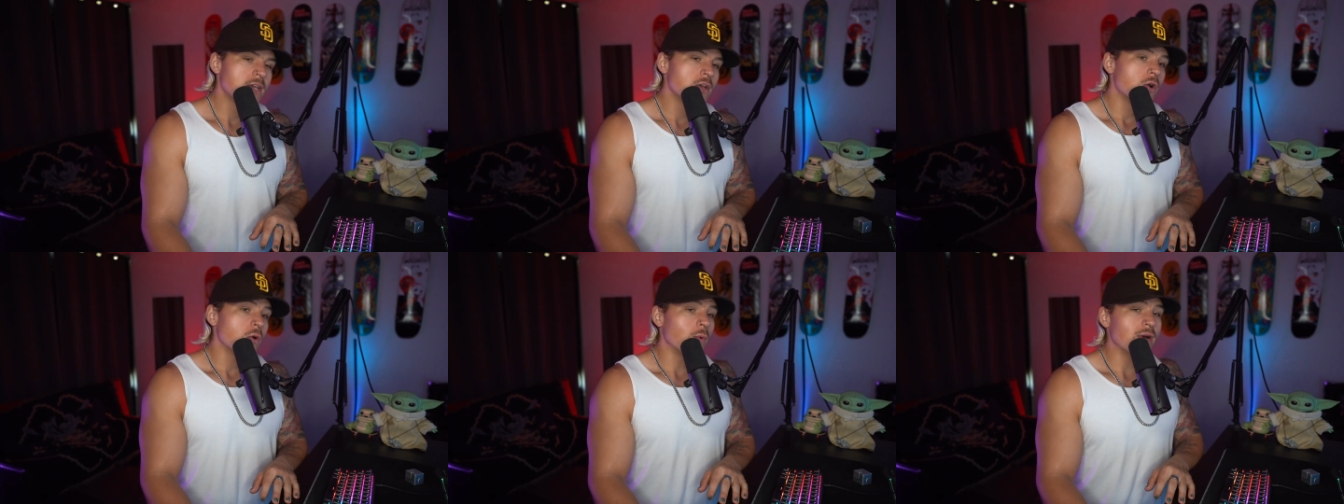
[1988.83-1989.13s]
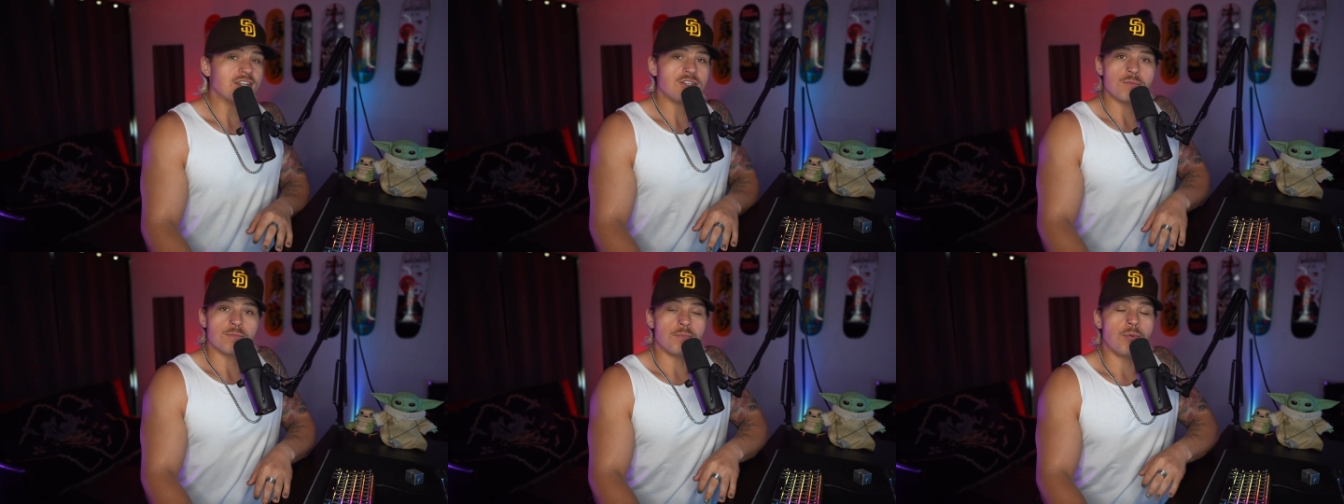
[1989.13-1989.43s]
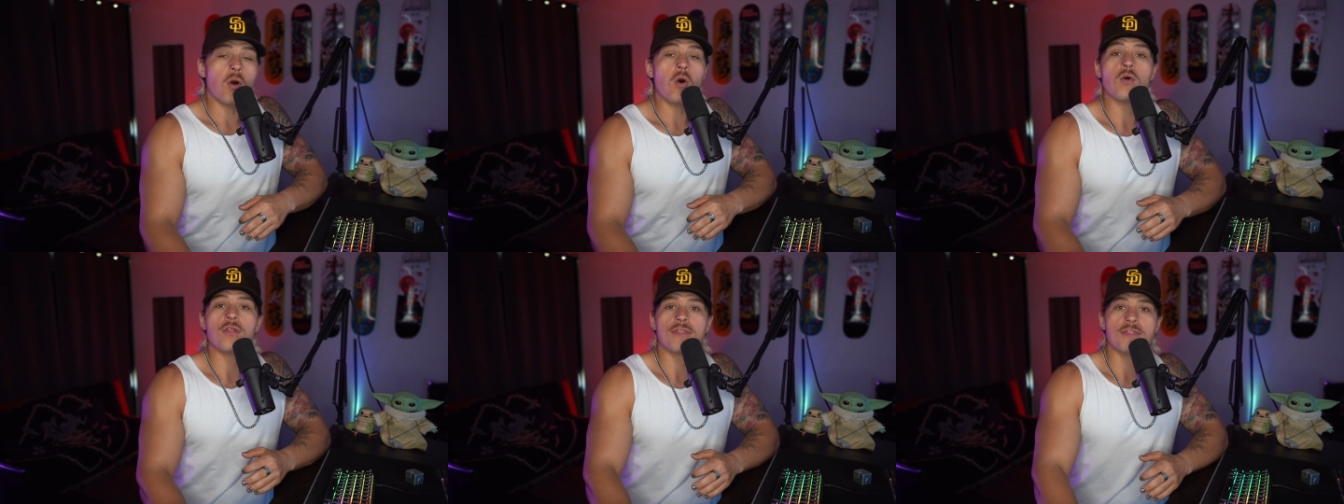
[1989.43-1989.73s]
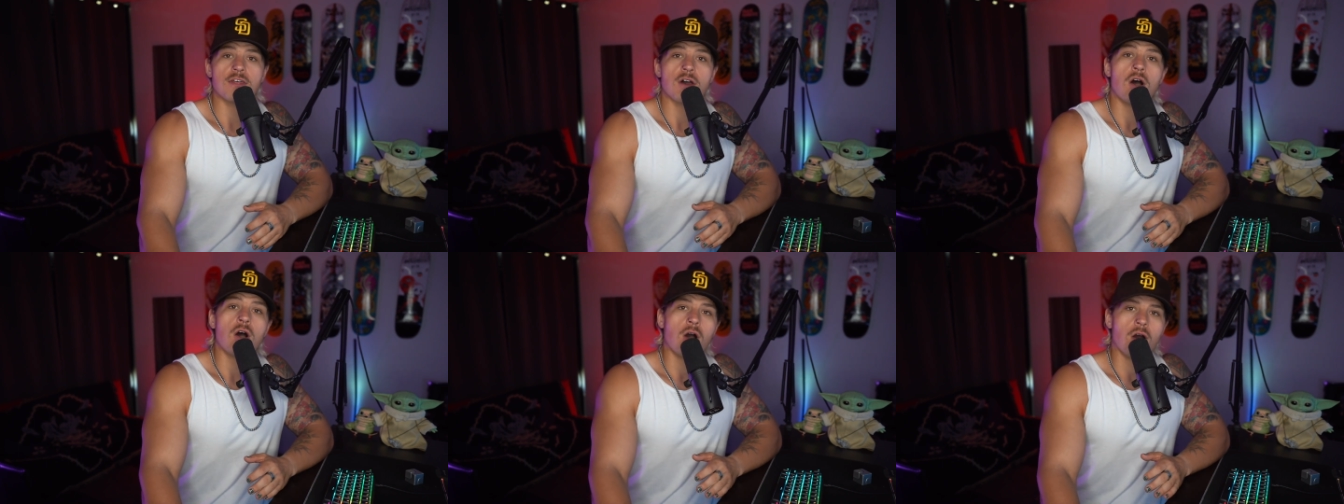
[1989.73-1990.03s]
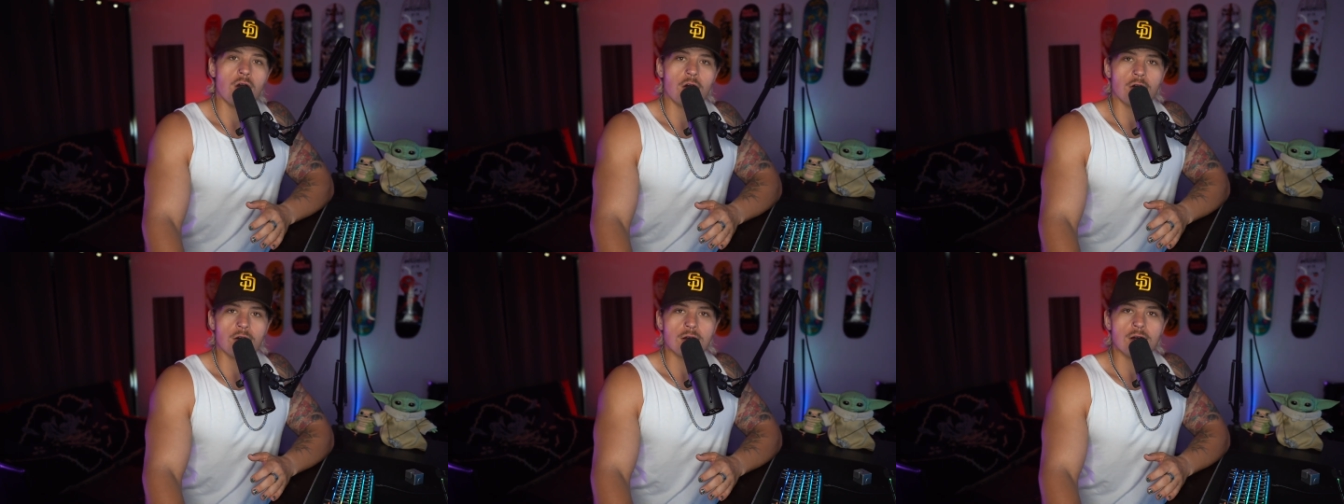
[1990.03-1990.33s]
Which both
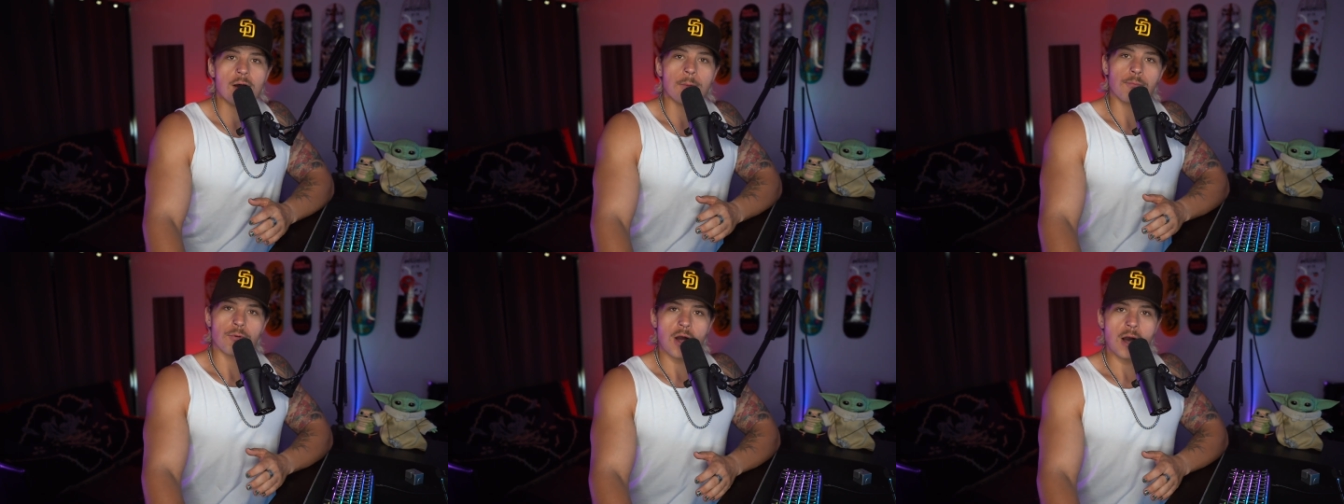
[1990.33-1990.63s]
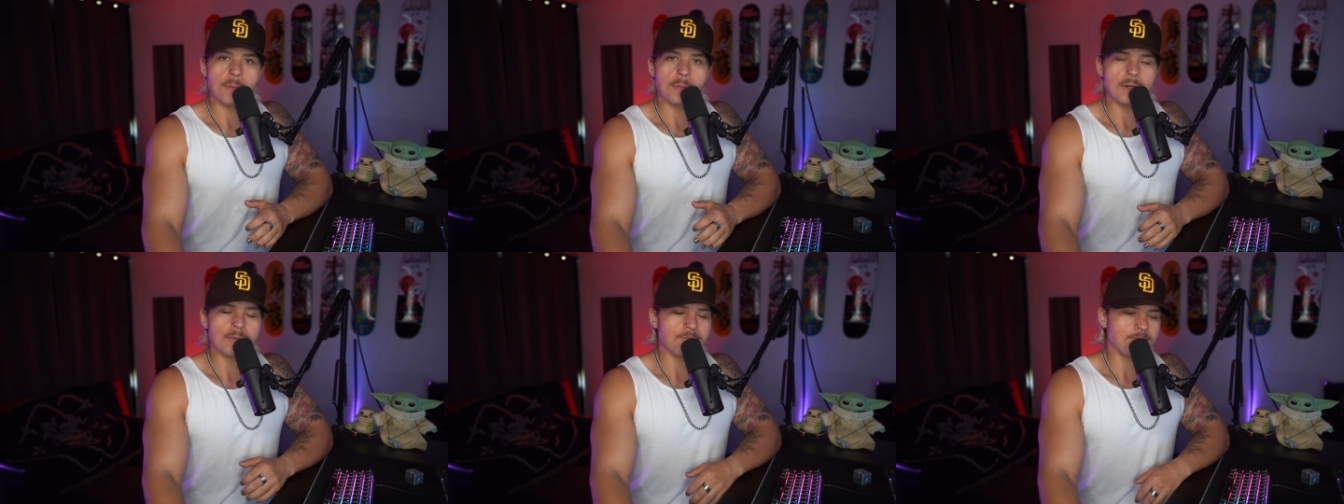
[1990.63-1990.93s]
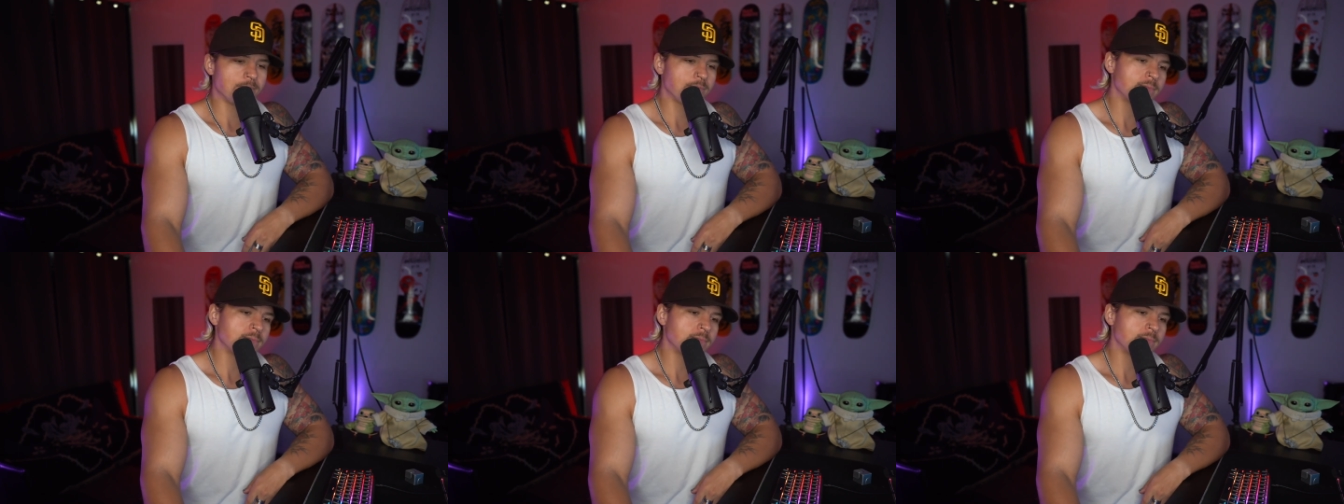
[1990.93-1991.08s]
are a problem.